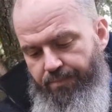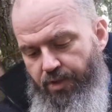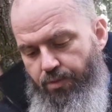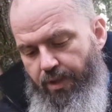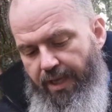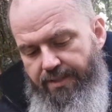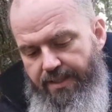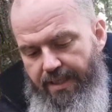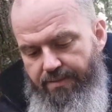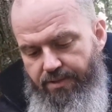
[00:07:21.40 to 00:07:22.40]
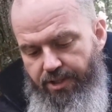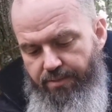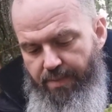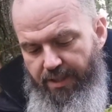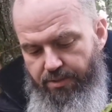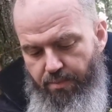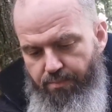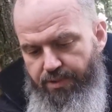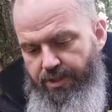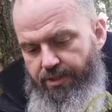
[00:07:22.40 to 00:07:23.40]
utilize that to your
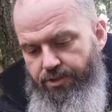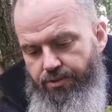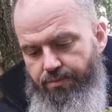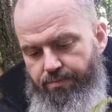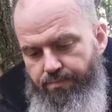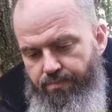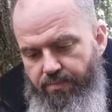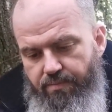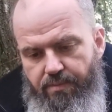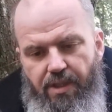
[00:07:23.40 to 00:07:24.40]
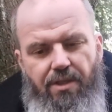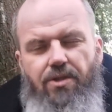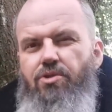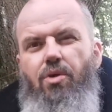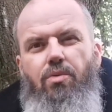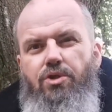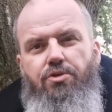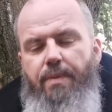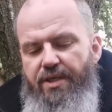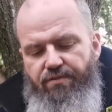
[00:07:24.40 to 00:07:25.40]
maximum potential. There's always
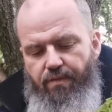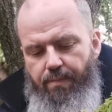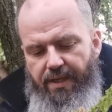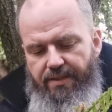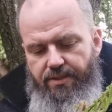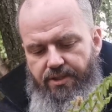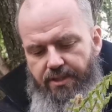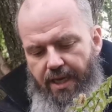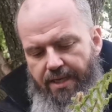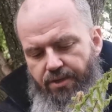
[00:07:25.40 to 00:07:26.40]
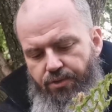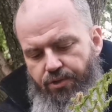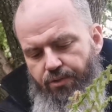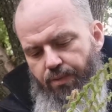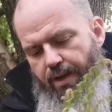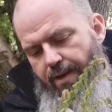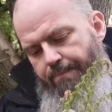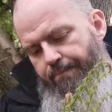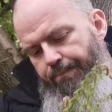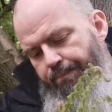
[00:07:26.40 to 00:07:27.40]
space for plants. I used
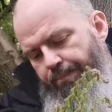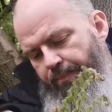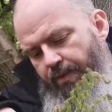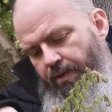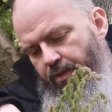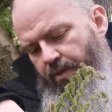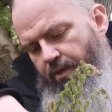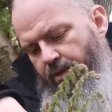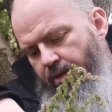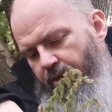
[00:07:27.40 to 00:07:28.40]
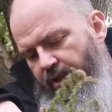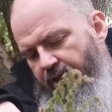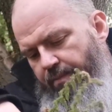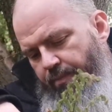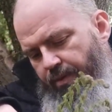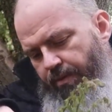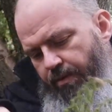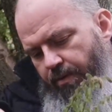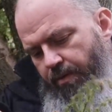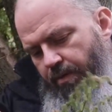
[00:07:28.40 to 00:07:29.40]
to keep
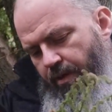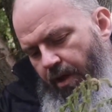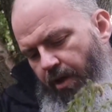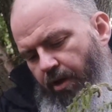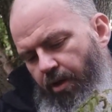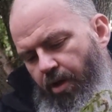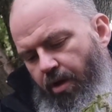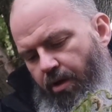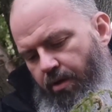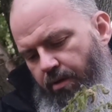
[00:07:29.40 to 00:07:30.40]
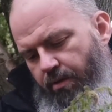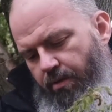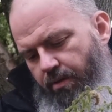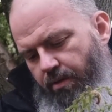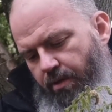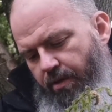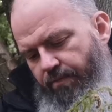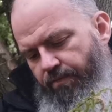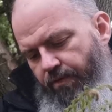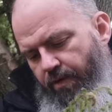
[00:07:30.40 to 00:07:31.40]
a lot
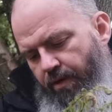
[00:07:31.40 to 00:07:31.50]
of